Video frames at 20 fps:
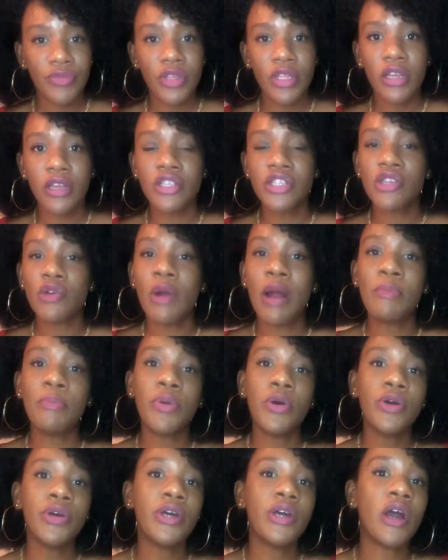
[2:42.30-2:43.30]
And so I
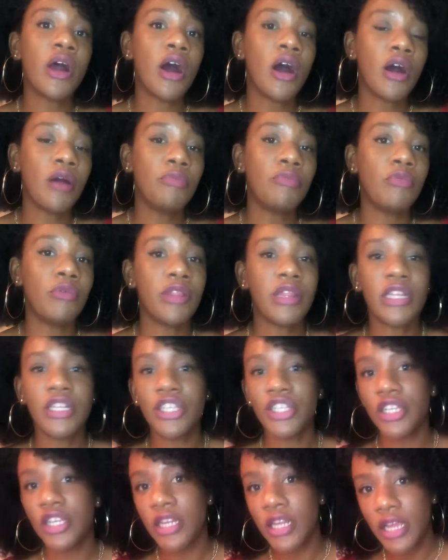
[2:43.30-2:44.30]
put up with the
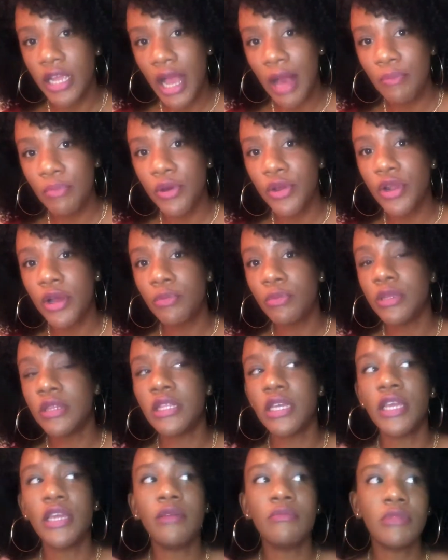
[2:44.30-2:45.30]
cheating. I put up with
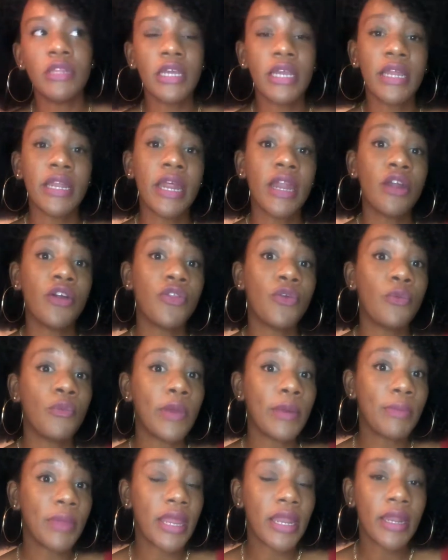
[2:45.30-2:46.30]
him looking at other
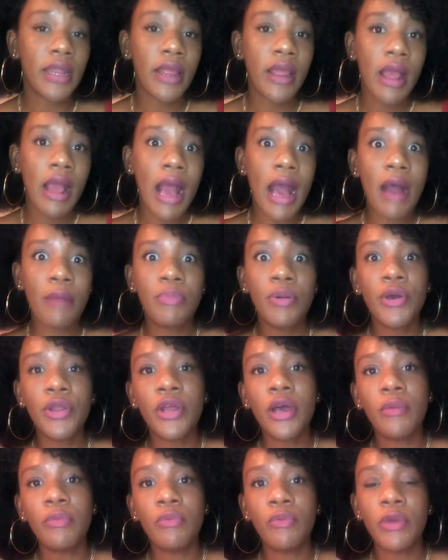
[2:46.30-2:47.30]
women. I put
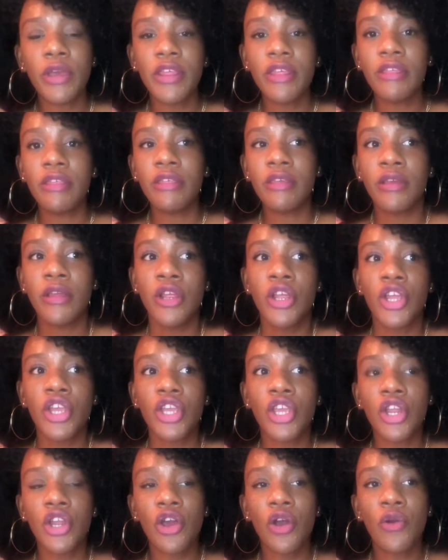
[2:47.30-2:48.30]
up with,
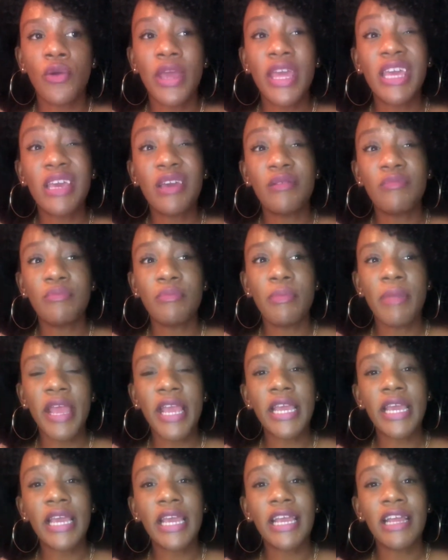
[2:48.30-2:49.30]
him
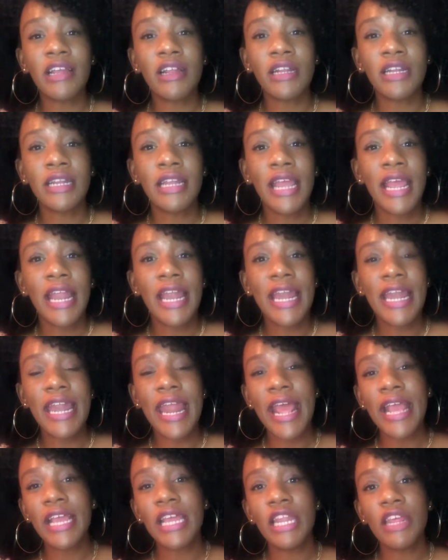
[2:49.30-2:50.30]
making
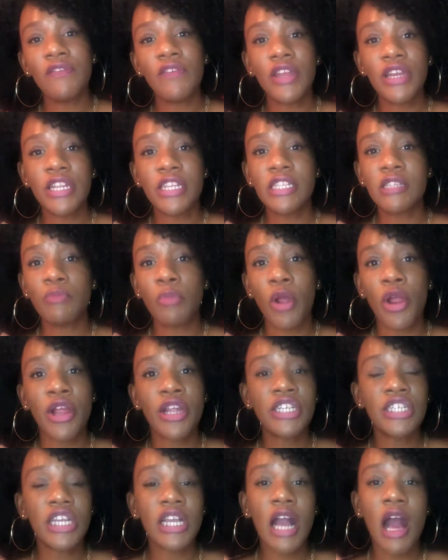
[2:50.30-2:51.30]
negative and
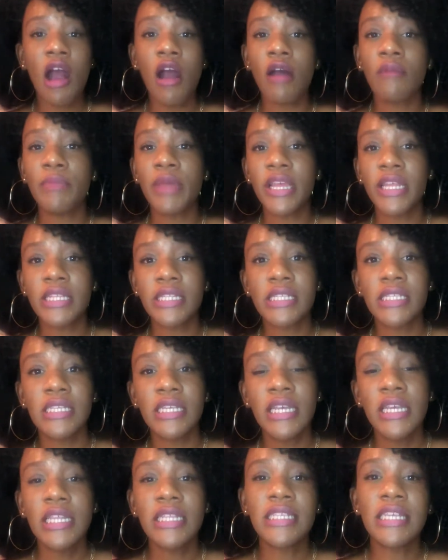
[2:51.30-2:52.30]
disparaging comments
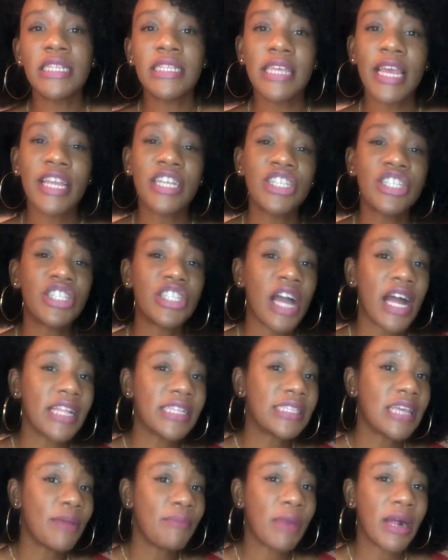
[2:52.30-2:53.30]
to take
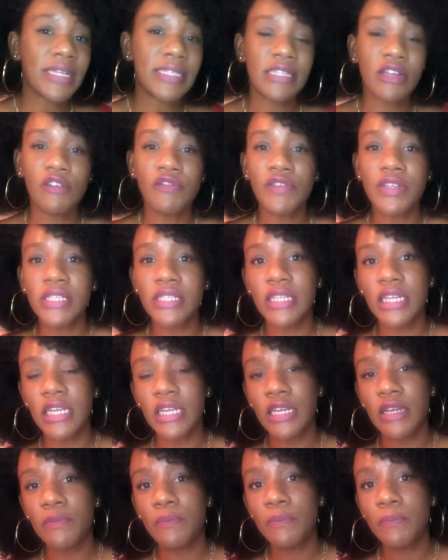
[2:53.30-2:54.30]
shots at my
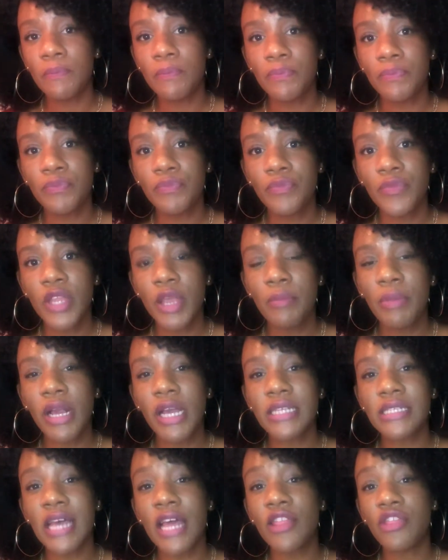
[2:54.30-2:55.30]
self-esteem,
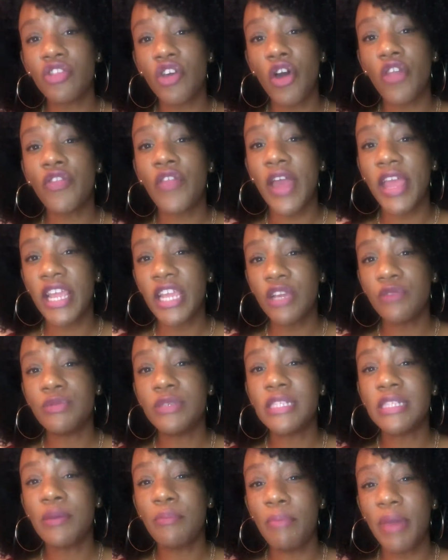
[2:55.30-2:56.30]
because I thought that he
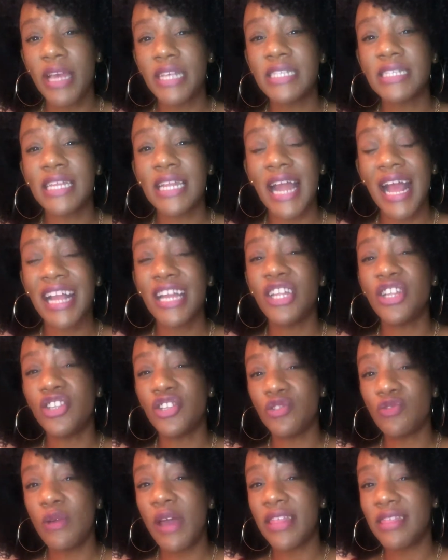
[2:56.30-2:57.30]
was the best that I could
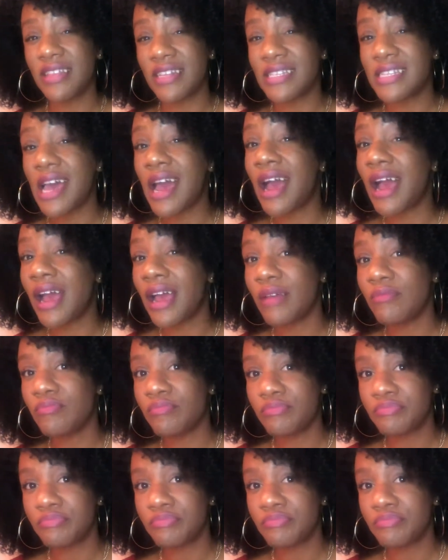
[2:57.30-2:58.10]
do at the time.